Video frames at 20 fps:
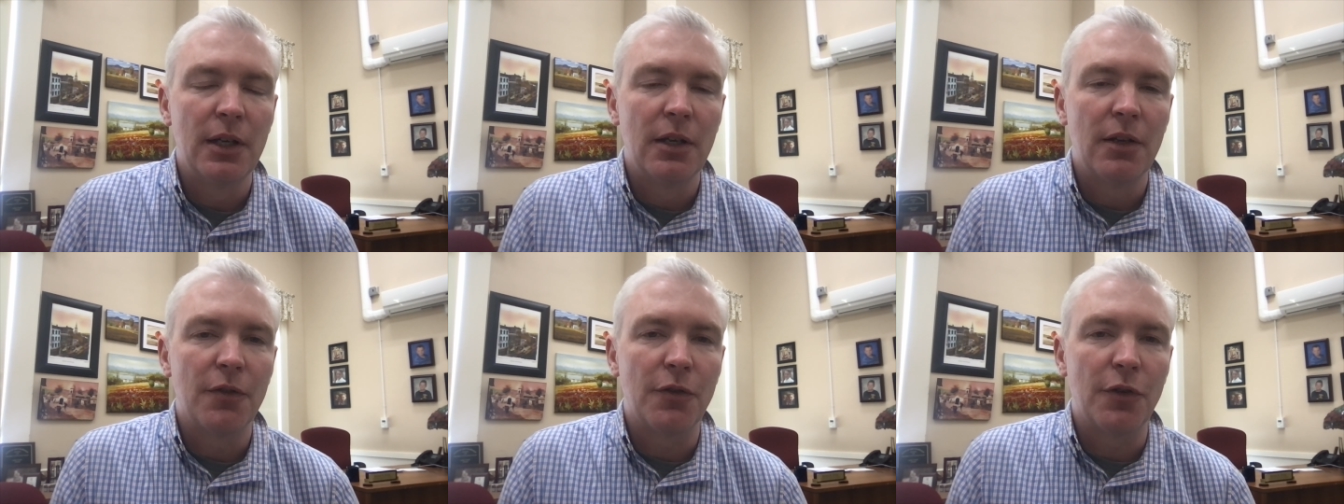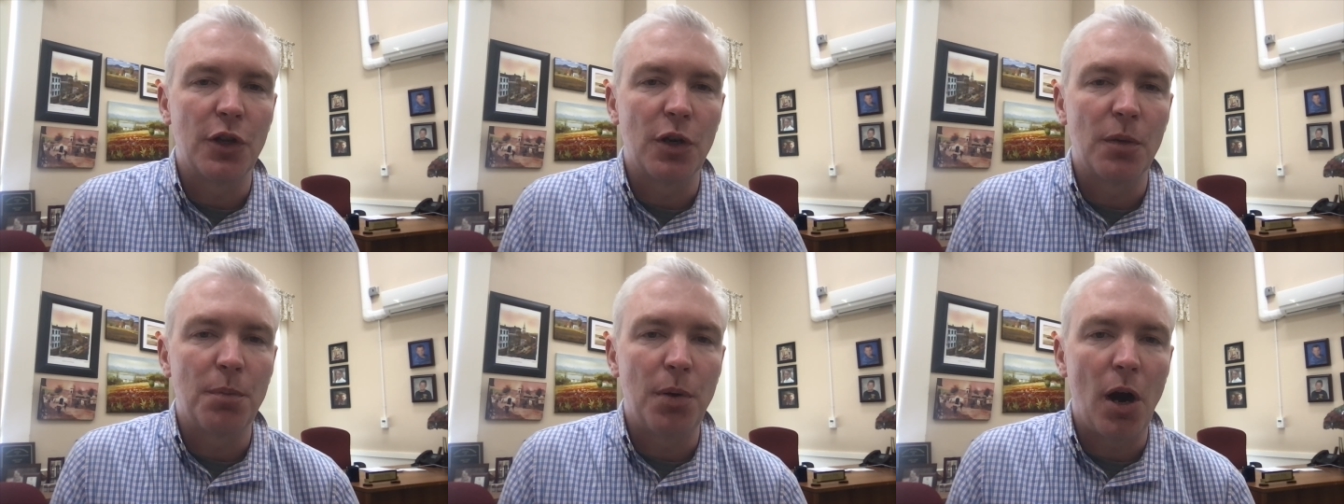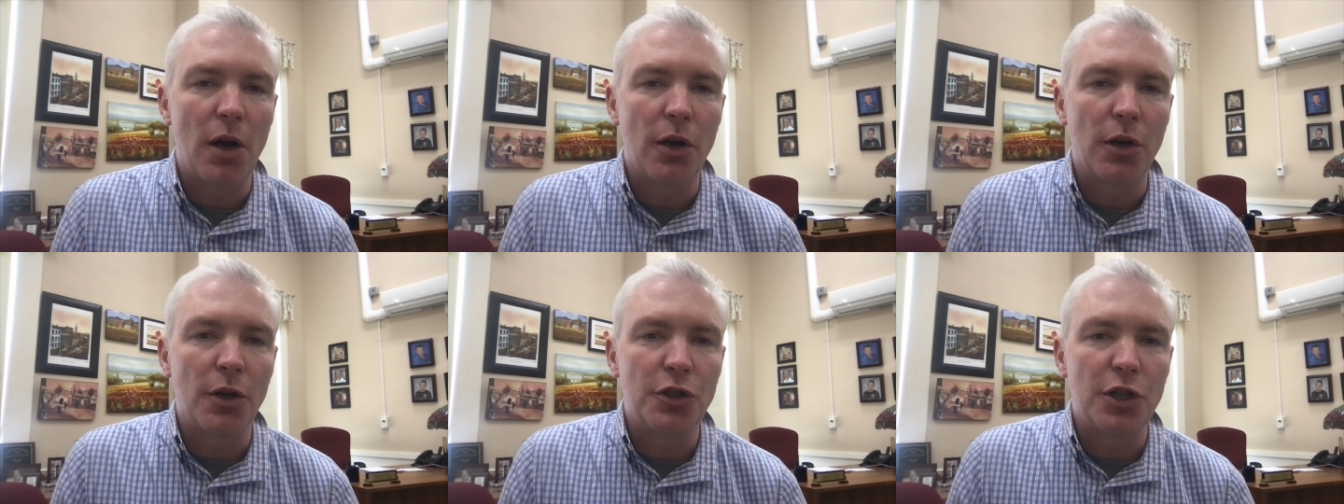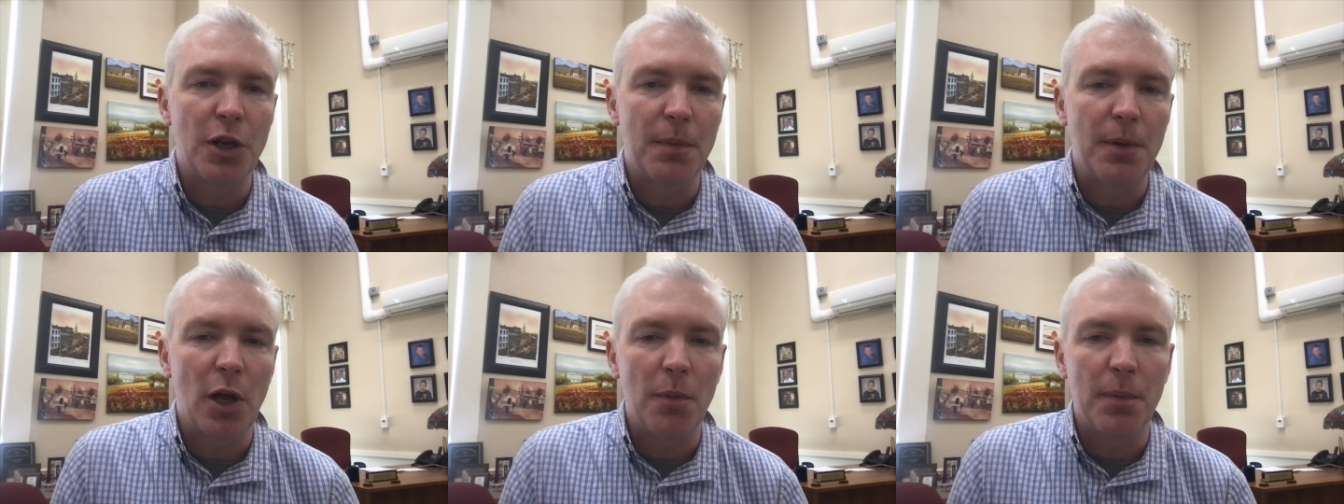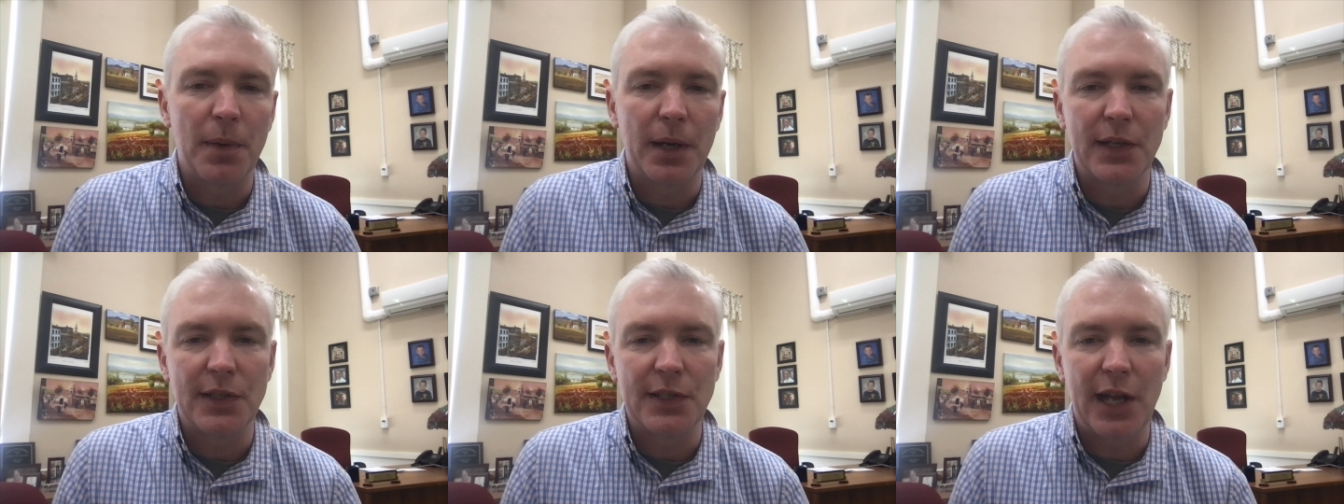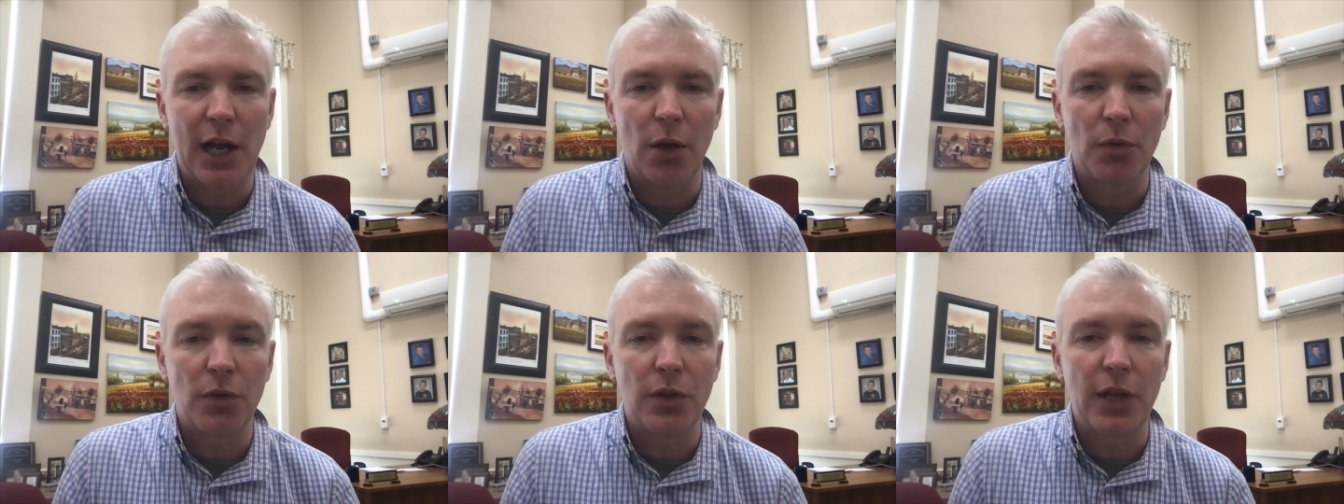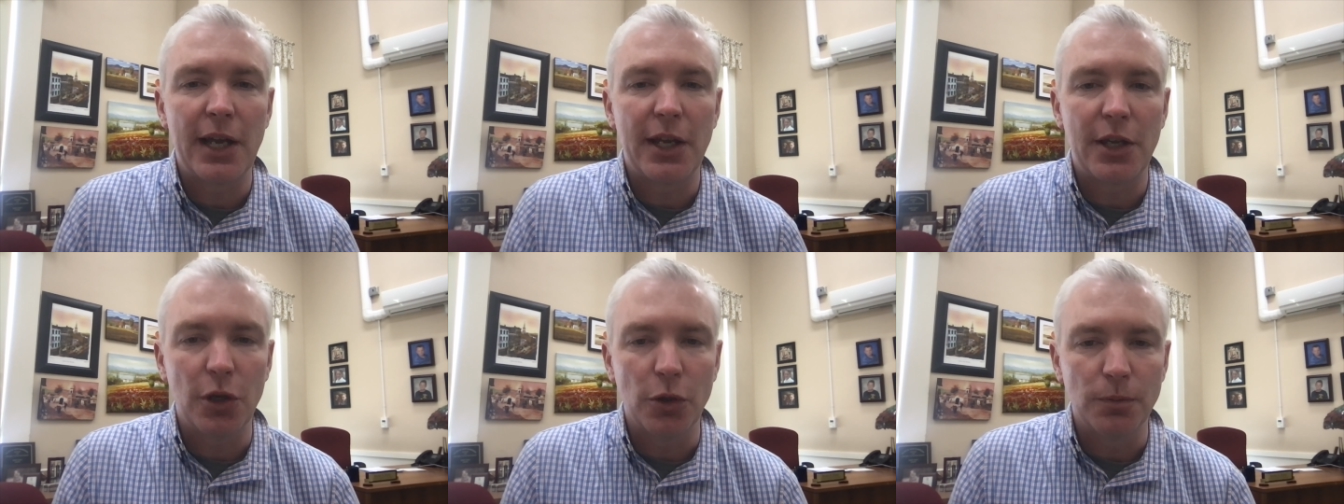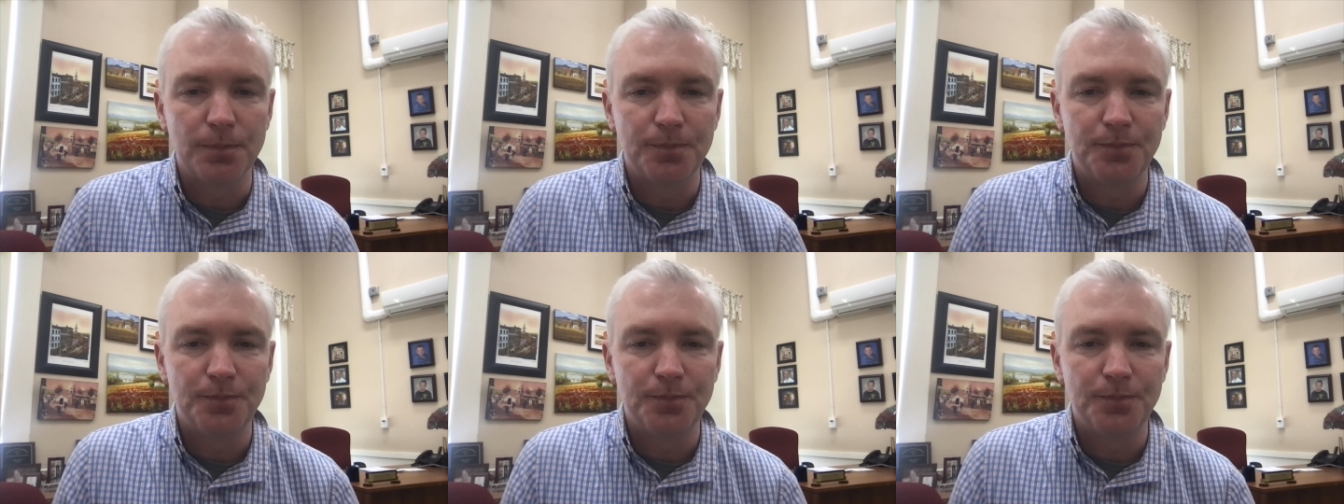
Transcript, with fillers: for their partnership helping us out. Thank you.